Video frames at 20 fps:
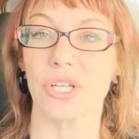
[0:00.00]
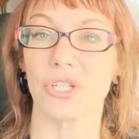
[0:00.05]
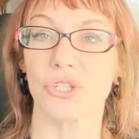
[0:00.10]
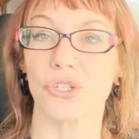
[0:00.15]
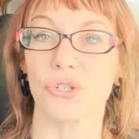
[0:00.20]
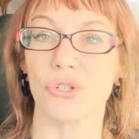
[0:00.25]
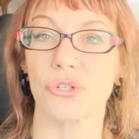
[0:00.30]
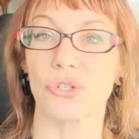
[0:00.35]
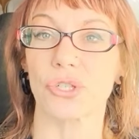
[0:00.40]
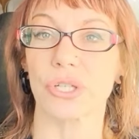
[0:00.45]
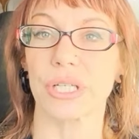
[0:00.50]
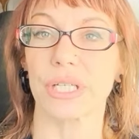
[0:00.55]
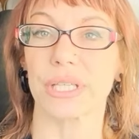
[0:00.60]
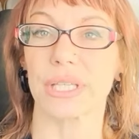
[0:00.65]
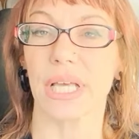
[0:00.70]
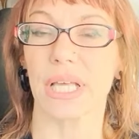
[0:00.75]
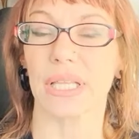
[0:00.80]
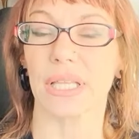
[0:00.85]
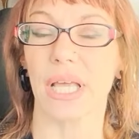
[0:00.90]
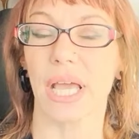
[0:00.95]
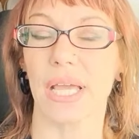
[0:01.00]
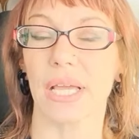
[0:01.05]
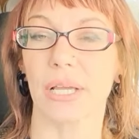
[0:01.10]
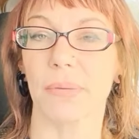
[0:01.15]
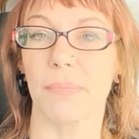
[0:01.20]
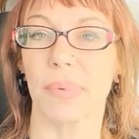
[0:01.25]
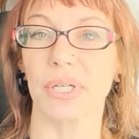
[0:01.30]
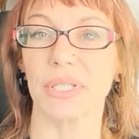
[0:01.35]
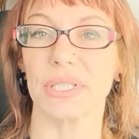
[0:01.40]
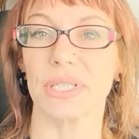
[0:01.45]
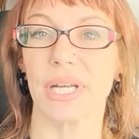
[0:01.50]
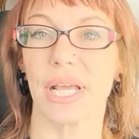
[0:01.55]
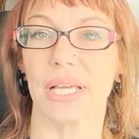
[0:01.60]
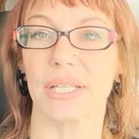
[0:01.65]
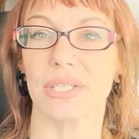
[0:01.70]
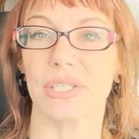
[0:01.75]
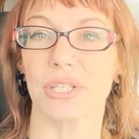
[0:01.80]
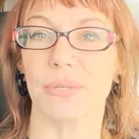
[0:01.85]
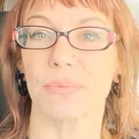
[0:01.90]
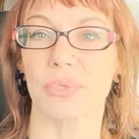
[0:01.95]
sure to hit that like button
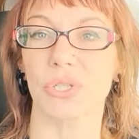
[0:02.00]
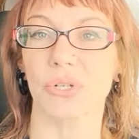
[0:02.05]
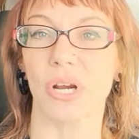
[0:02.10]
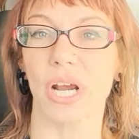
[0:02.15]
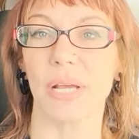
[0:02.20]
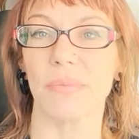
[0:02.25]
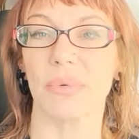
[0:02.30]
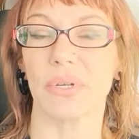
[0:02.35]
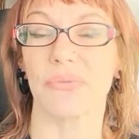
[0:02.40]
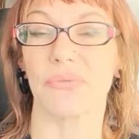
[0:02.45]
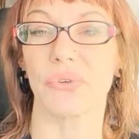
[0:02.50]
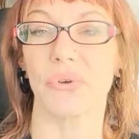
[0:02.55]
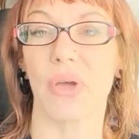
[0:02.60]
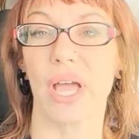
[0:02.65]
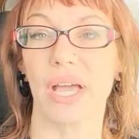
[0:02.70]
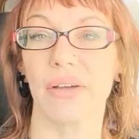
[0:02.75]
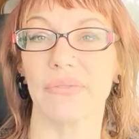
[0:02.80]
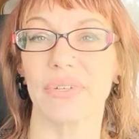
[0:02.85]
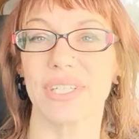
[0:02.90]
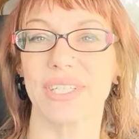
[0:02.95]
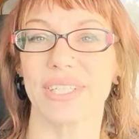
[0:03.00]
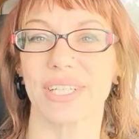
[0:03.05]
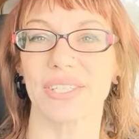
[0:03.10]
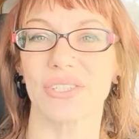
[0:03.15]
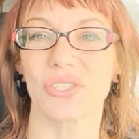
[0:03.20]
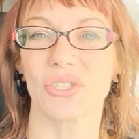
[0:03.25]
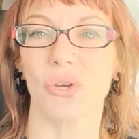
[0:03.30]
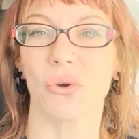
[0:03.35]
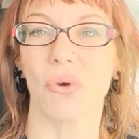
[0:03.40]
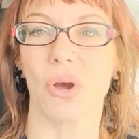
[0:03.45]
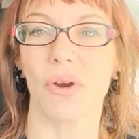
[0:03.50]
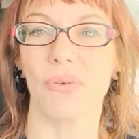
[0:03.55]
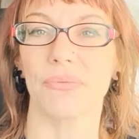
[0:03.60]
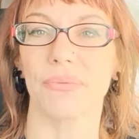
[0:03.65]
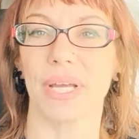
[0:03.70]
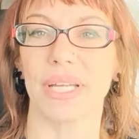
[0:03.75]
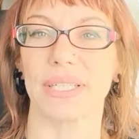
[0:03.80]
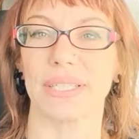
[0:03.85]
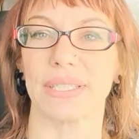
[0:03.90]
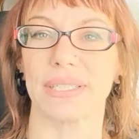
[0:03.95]
and subscribe if you haven't done so
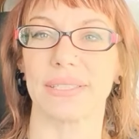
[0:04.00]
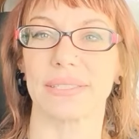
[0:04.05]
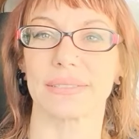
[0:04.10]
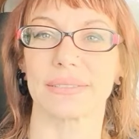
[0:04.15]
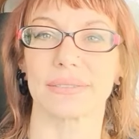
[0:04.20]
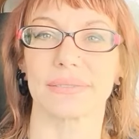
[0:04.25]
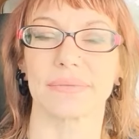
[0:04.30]
already.